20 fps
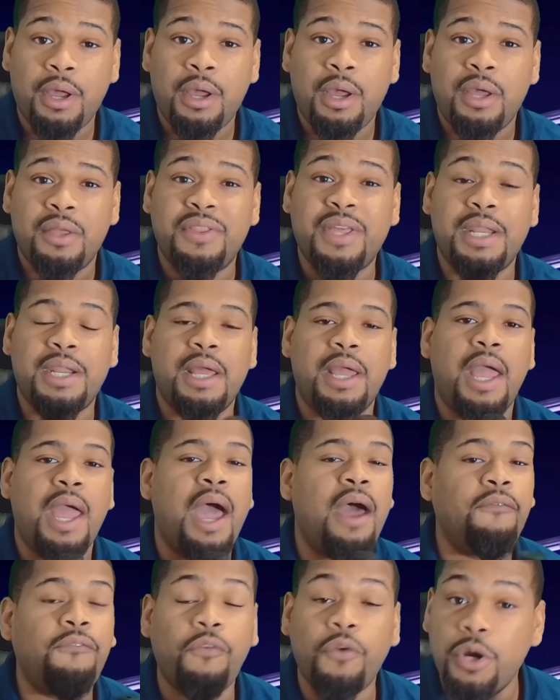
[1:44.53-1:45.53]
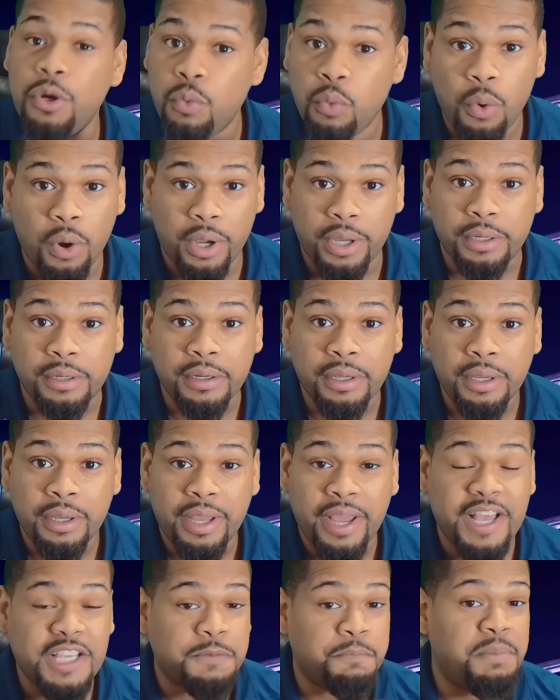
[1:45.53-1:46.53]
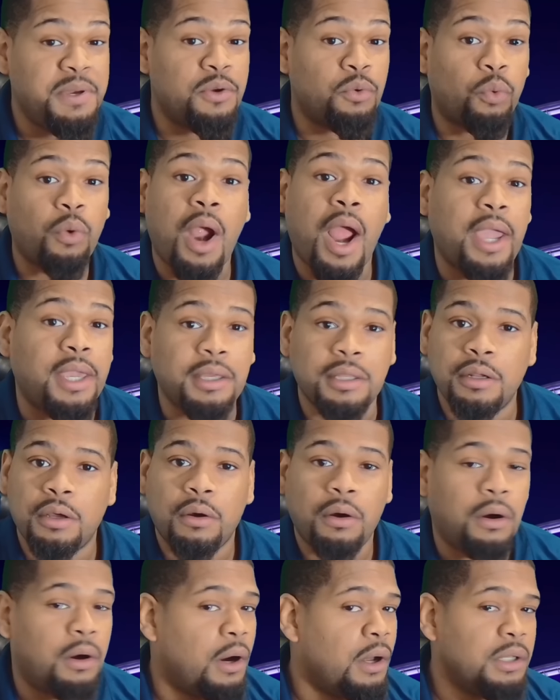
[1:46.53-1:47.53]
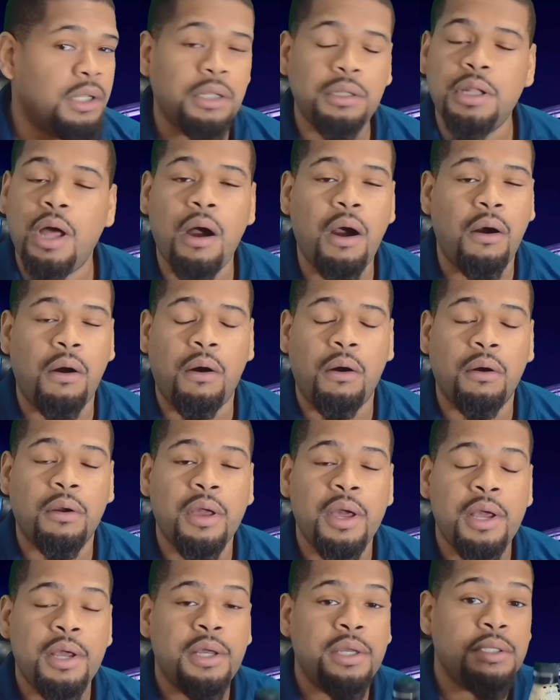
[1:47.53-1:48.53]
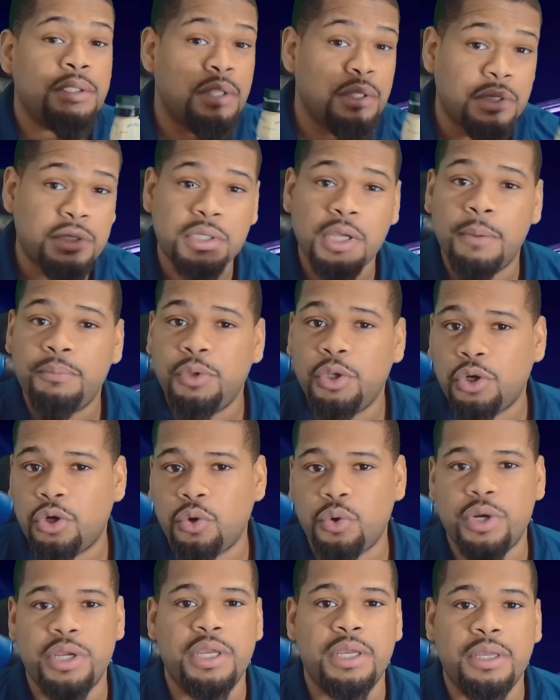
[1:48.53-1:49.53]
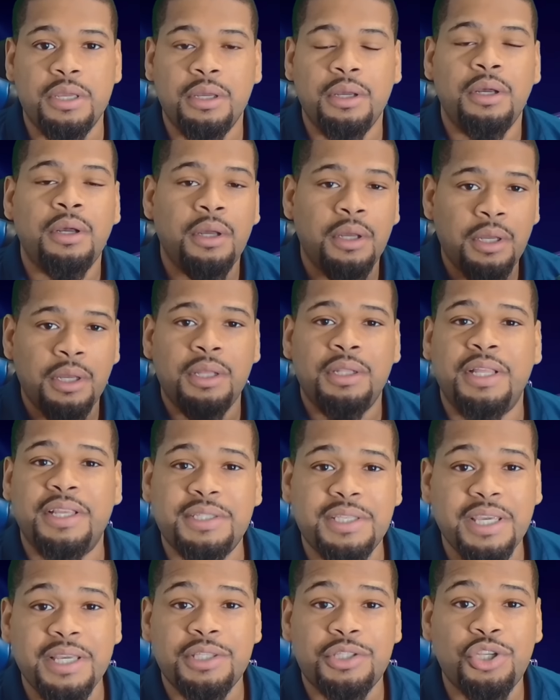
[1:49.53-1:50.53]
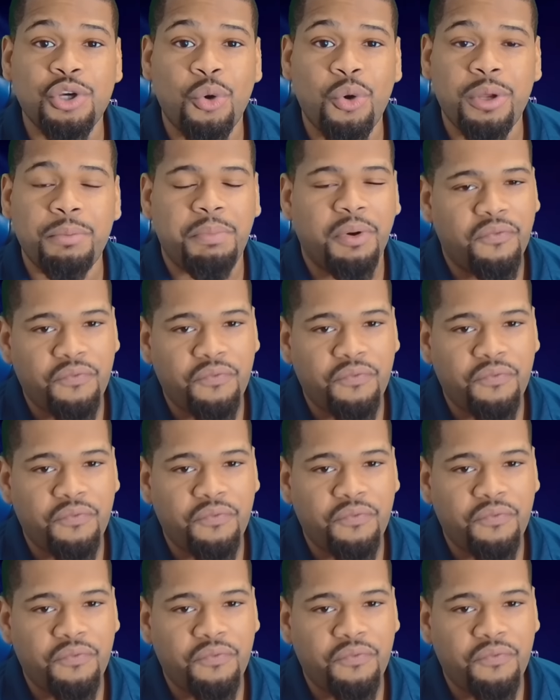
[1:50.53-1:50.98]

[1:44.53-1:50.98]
that everyone has been right all along to some degree. Let's get to it, but